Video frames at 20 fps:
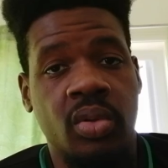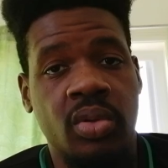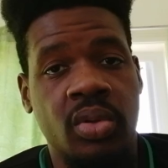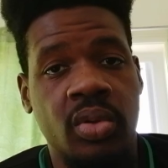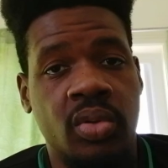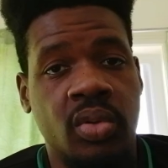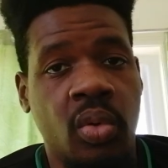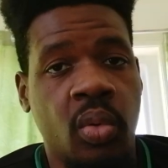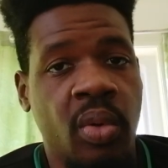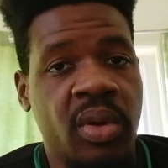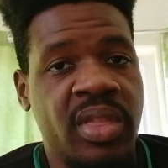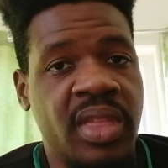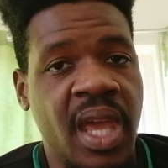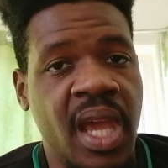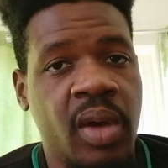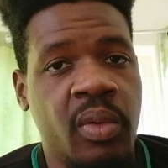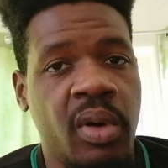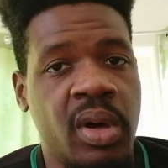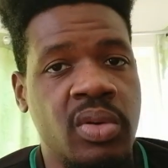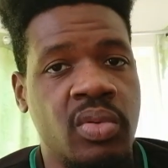to uh, toe with
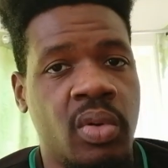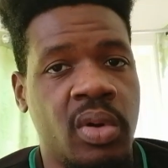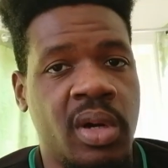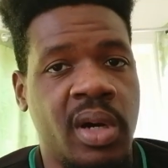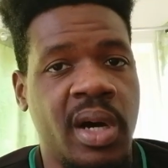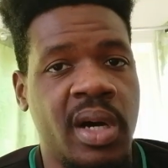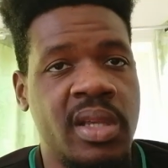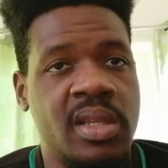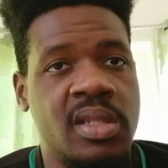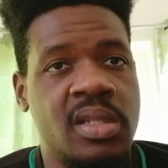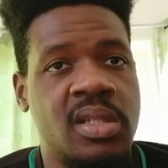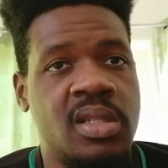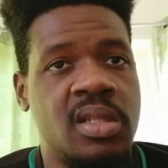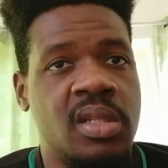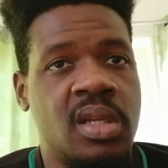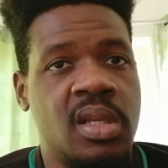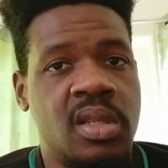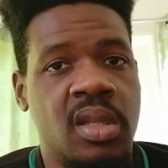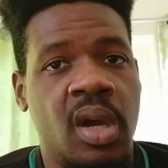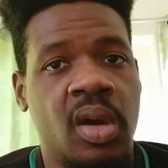Ecuador
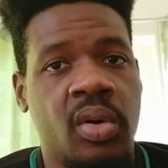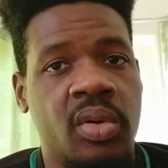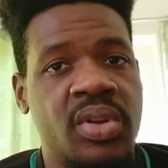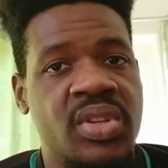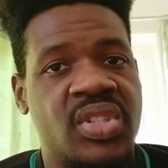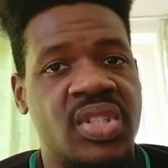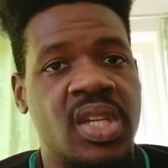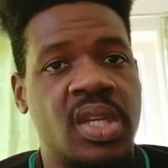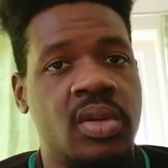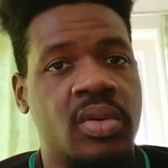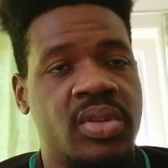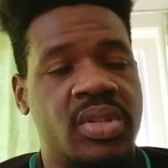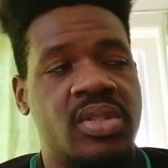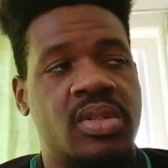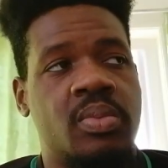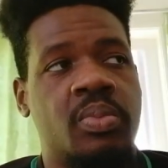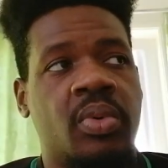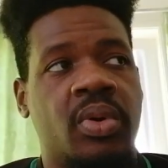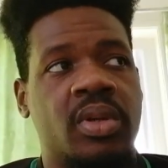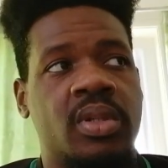because they're gonna skin
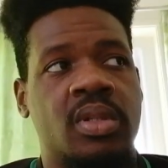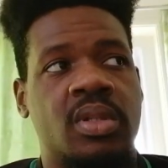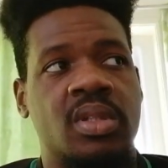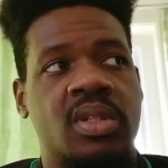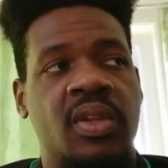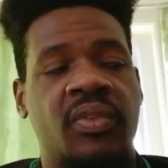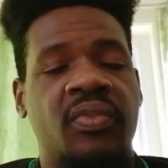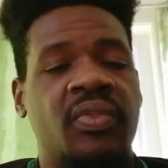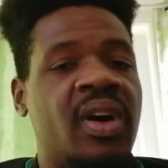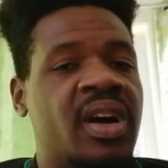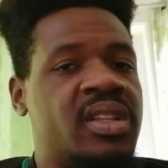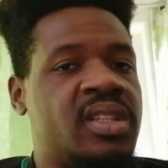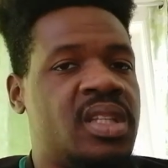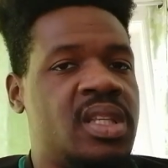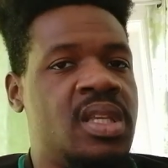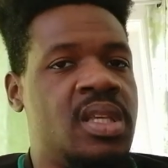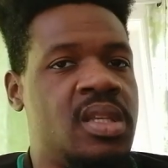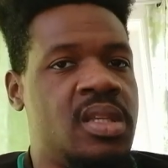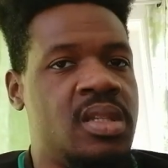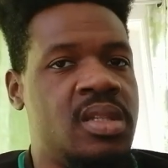us, but the
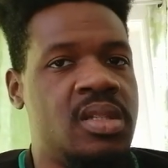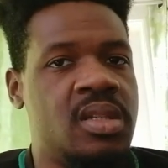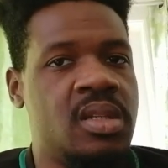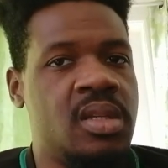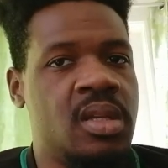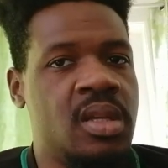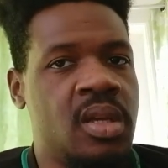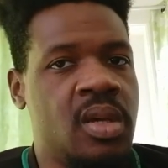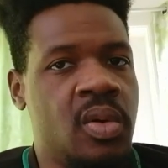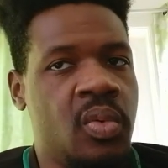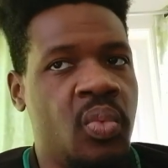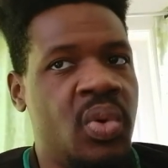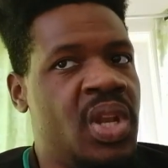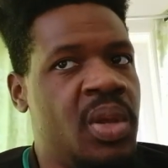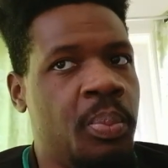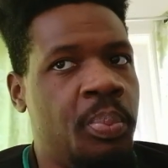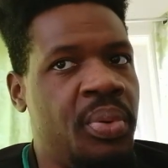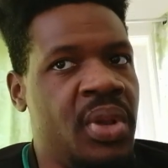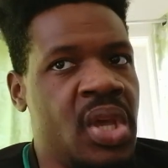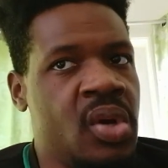fact is we
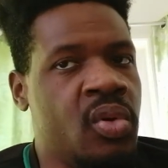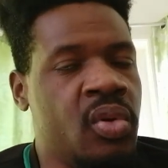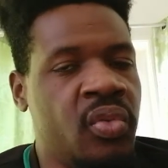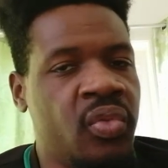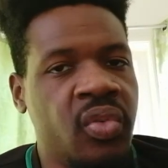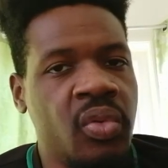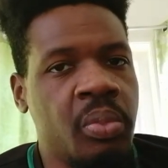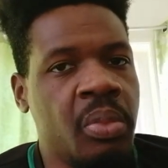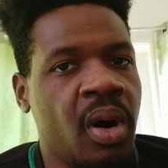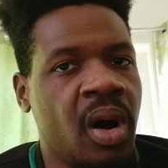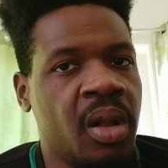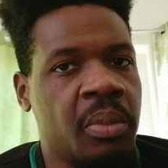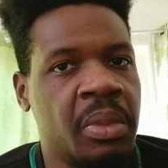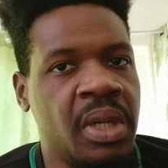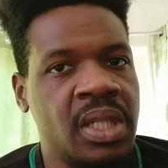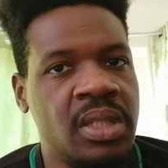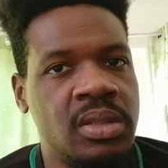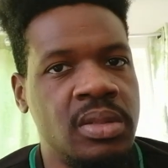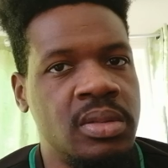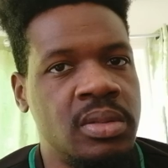didn't play good football,
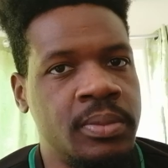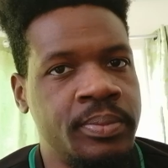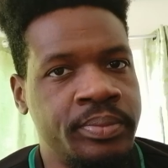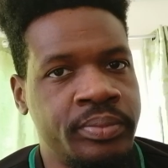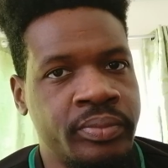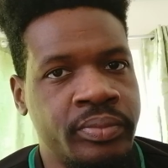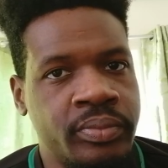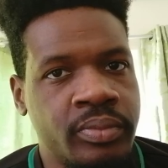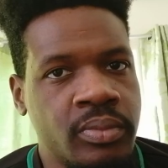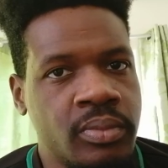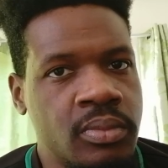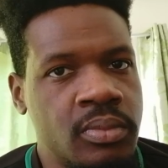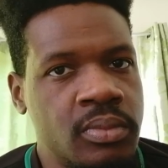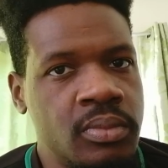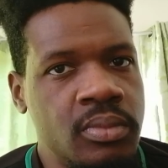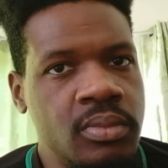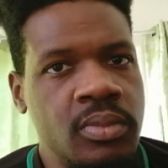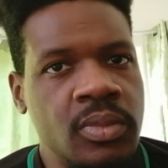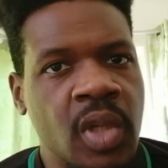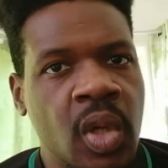man.
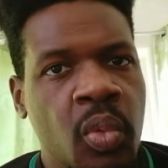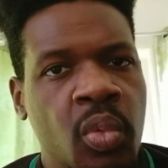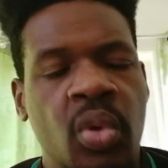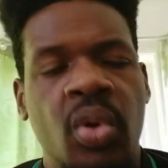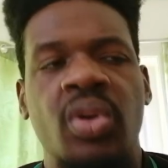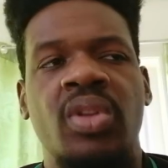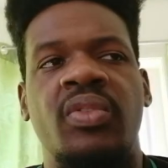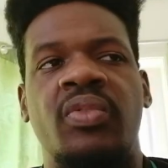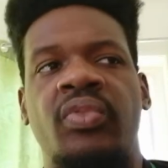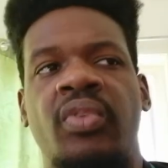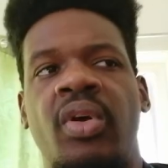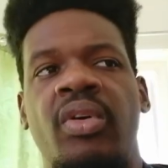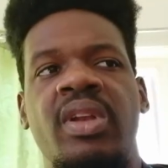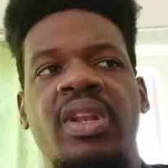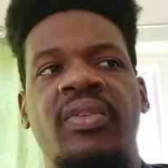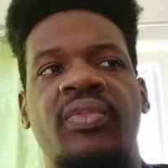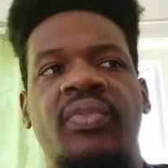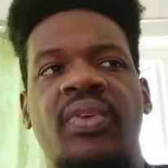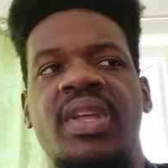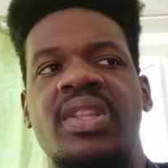We looked
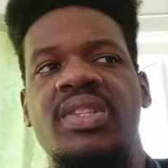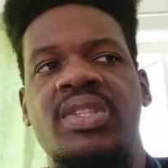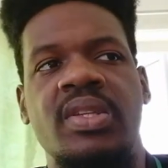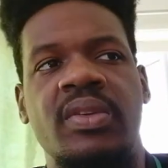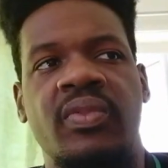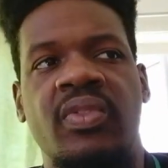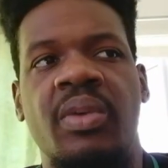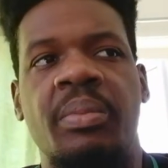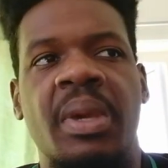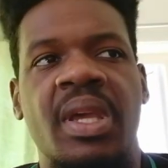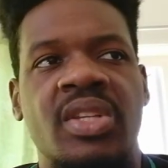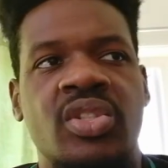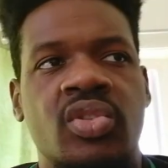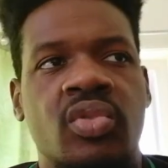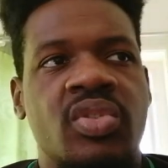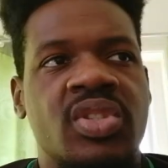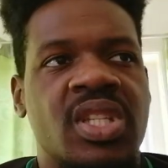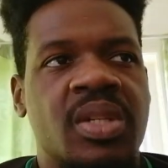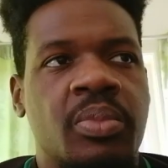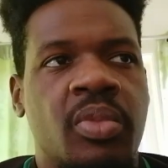very defensive. We make
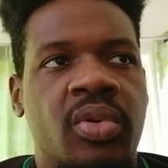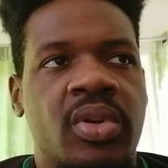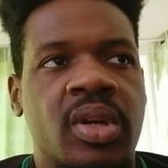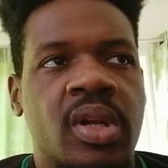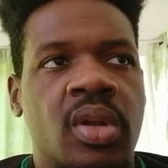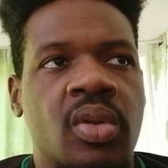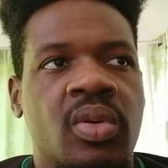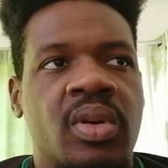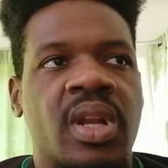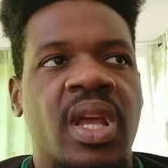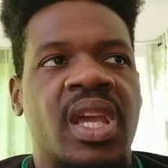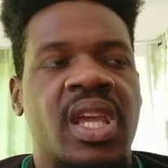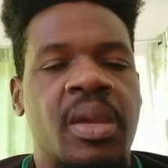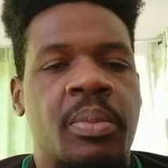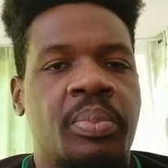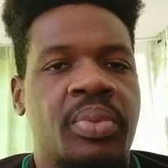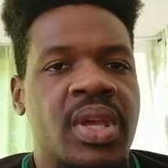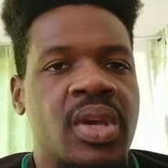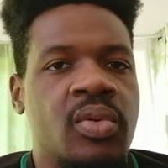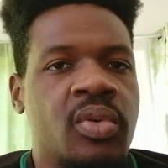Jose Mourinho look like
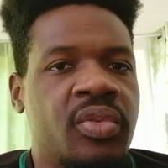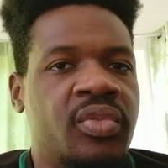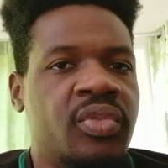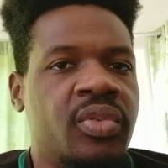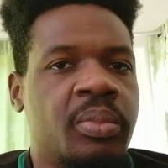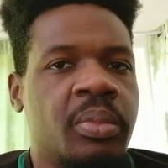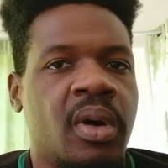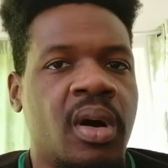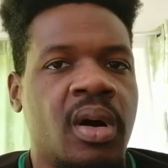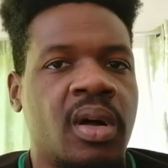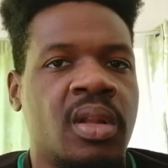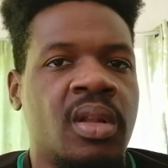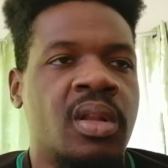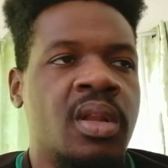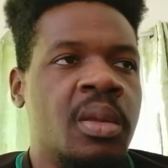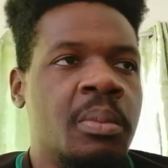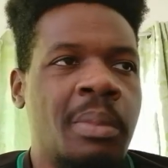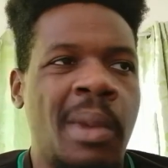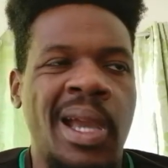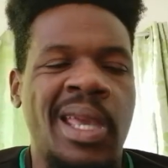him play good football
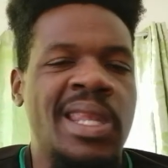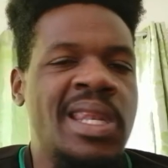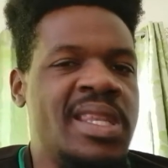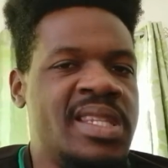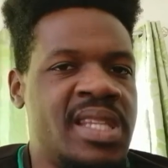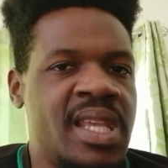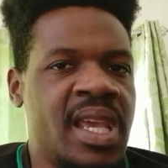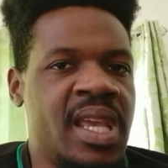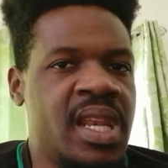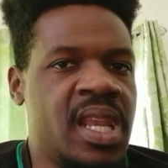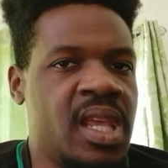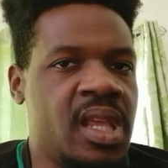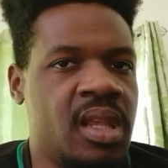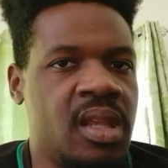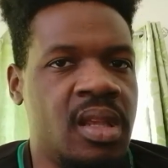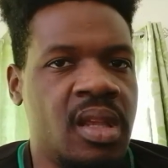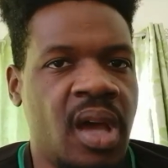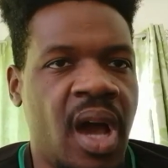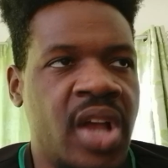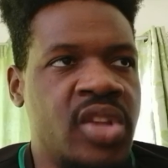back in his
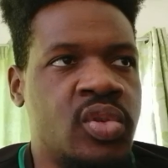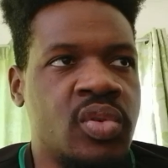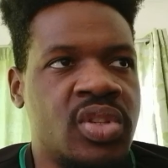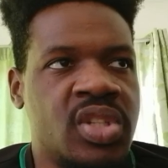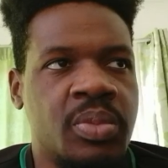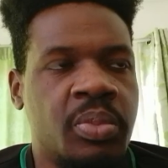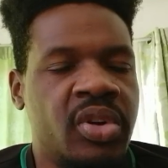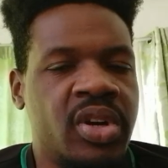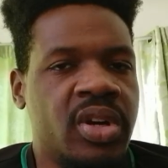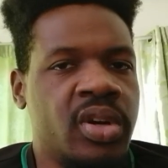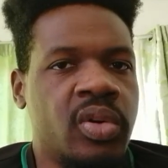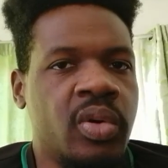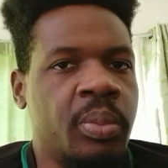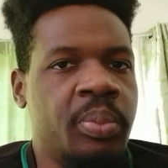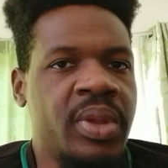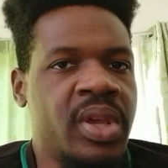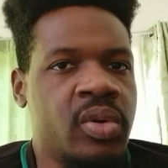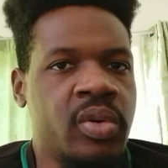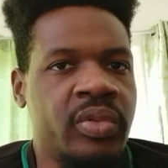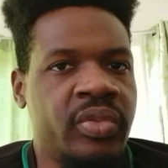heyday. And Jose Mourinho
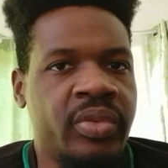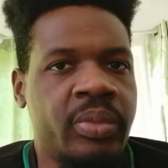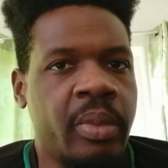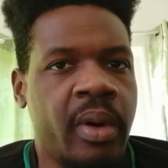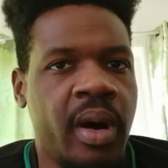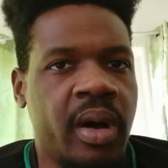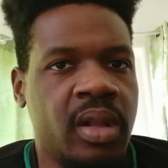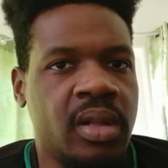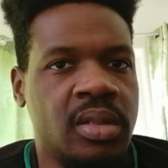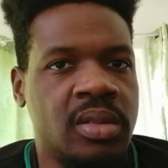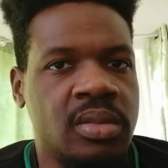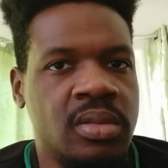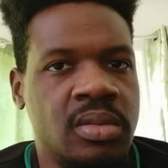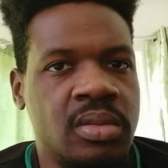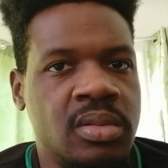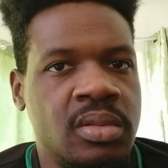don't play good football.